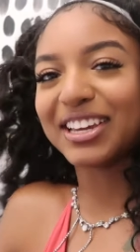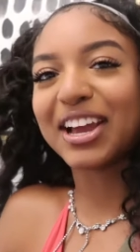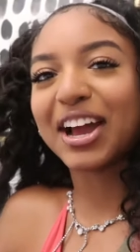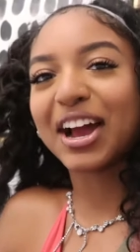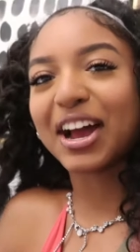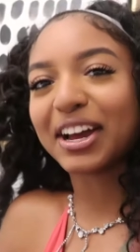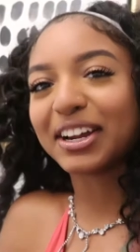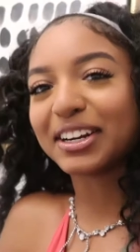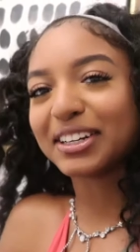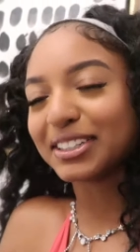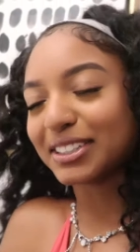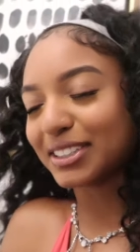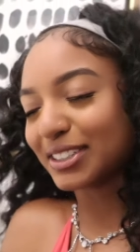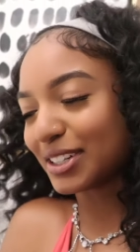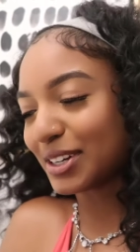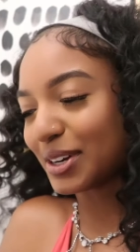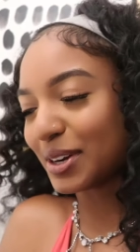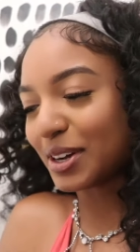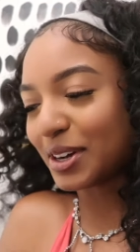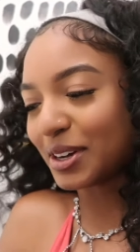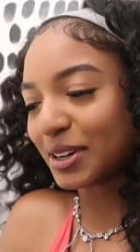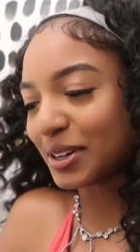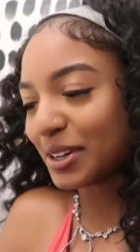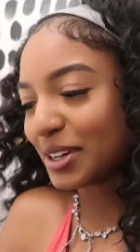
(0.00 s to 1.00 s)
yeah, this
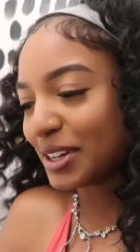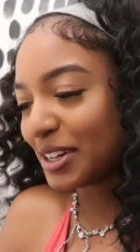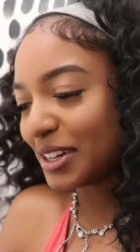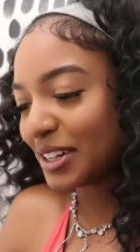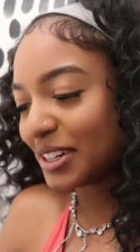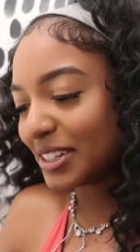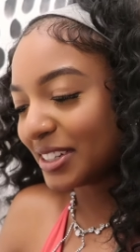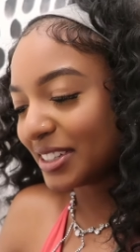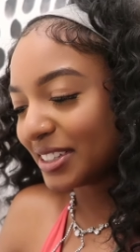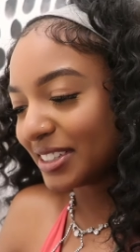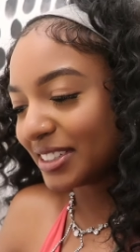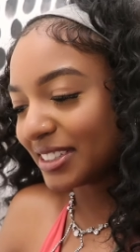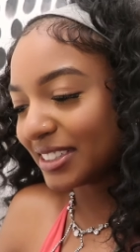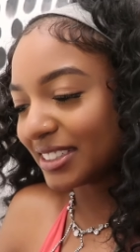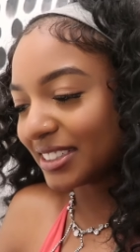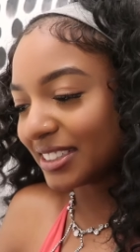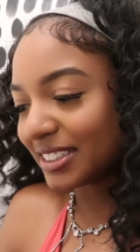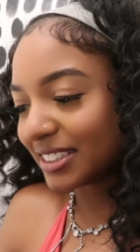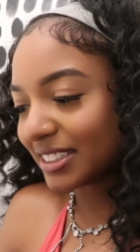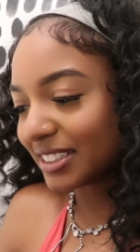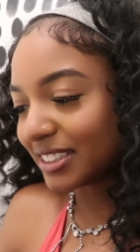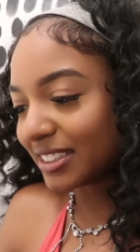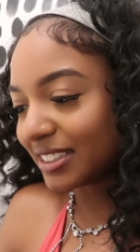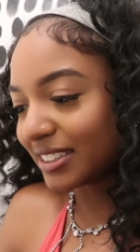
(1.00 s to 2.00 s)
girl,
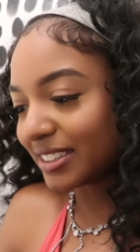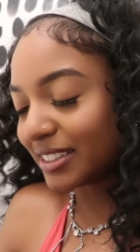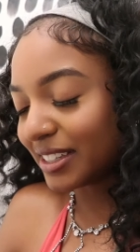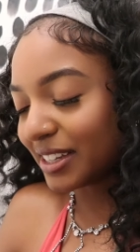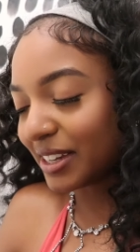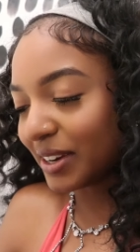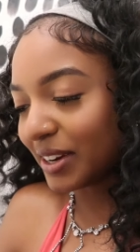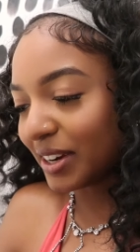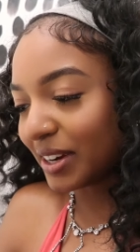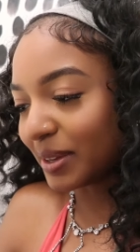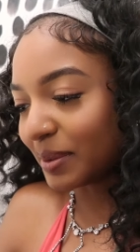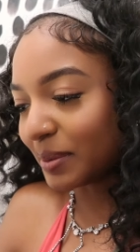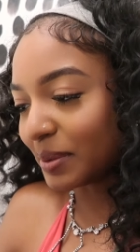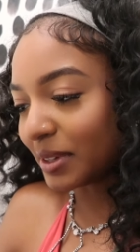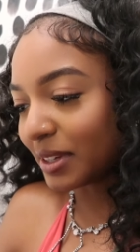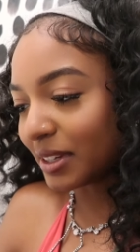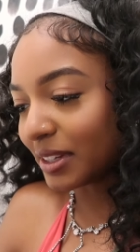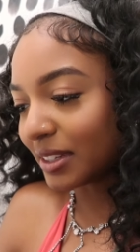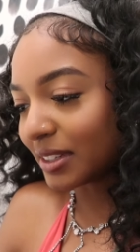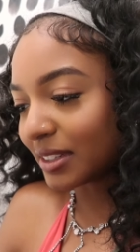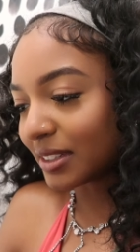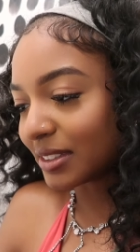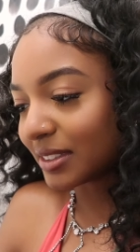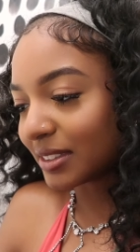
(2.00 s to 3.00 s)
she's scaring
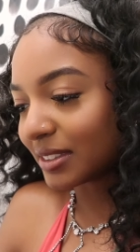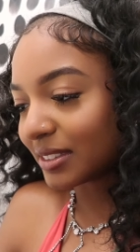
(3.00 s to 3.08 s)
me.